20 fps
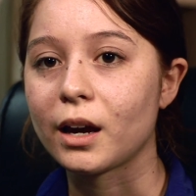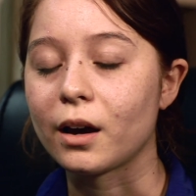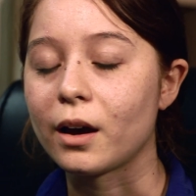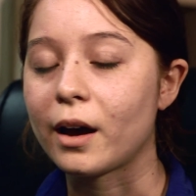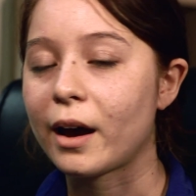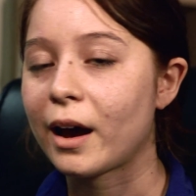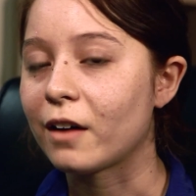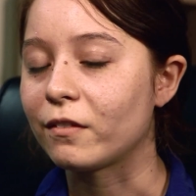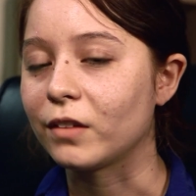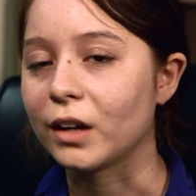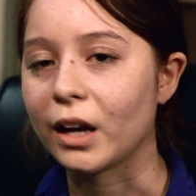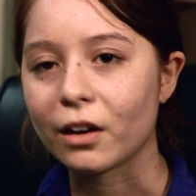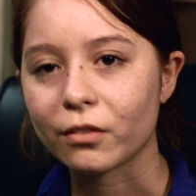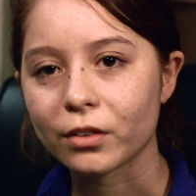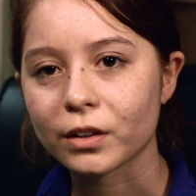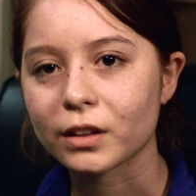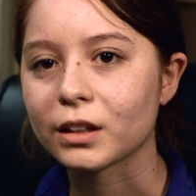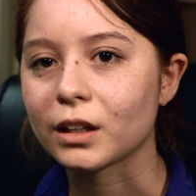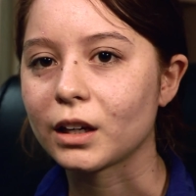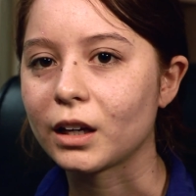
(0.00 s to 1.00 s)
having
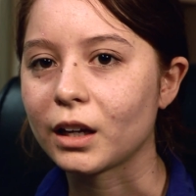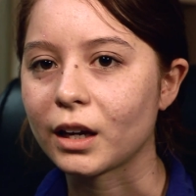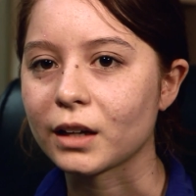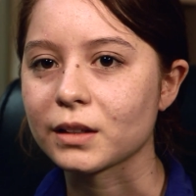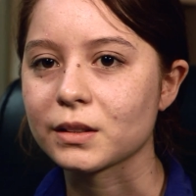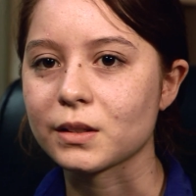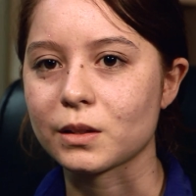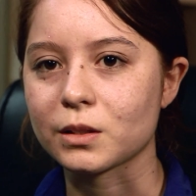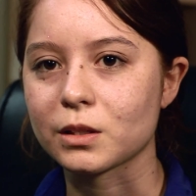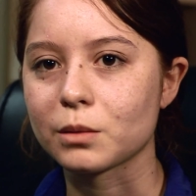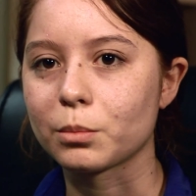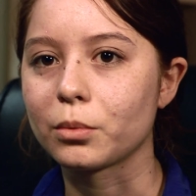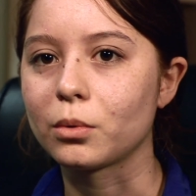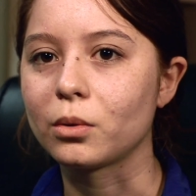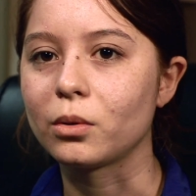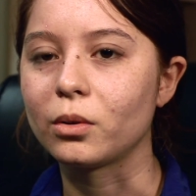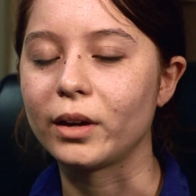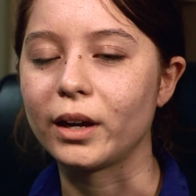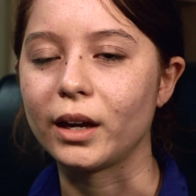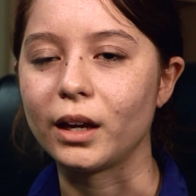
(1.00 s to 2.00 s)
everything
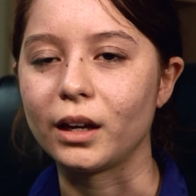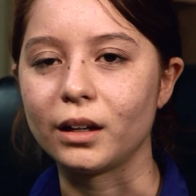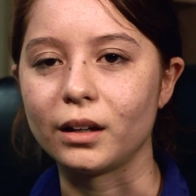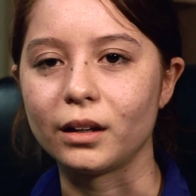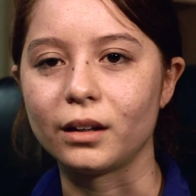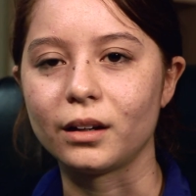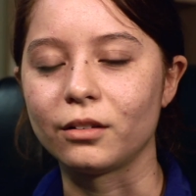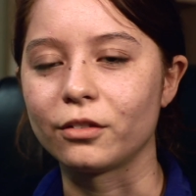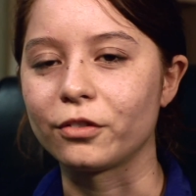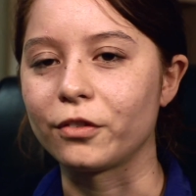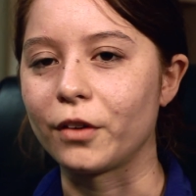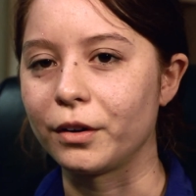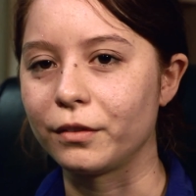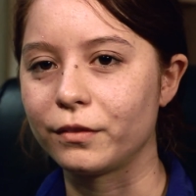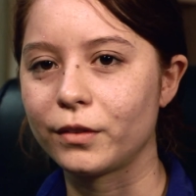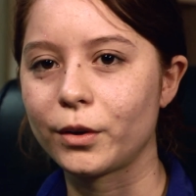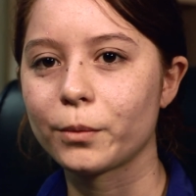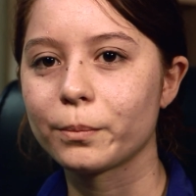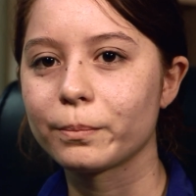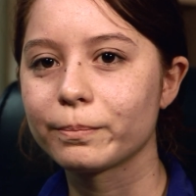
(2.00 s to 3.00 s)
accessible and in front of
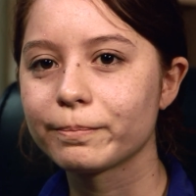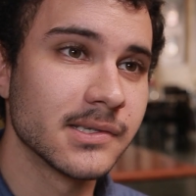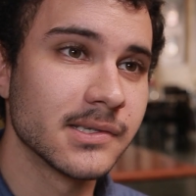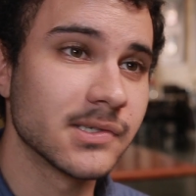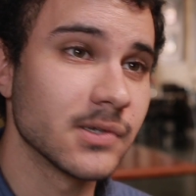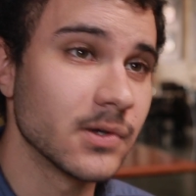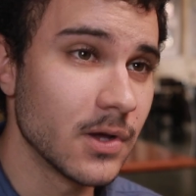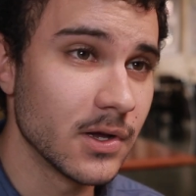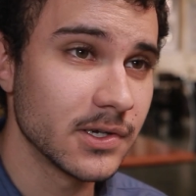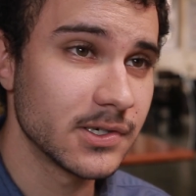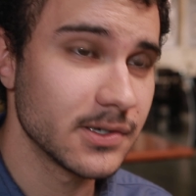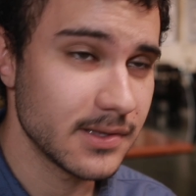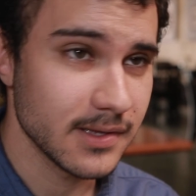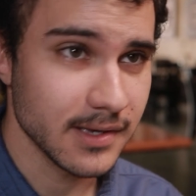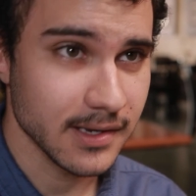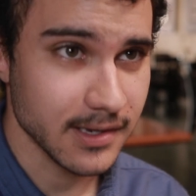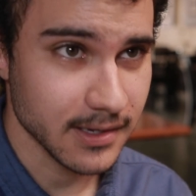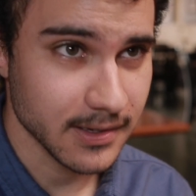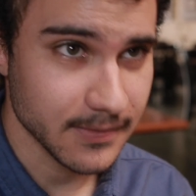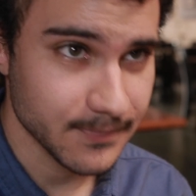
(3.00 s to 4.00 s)
you. So I know what you're
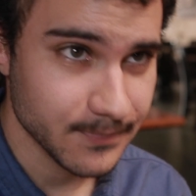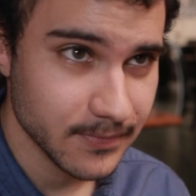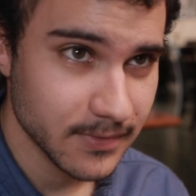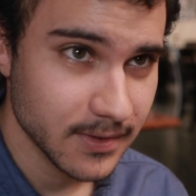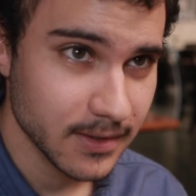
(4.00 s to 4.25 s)
thinking.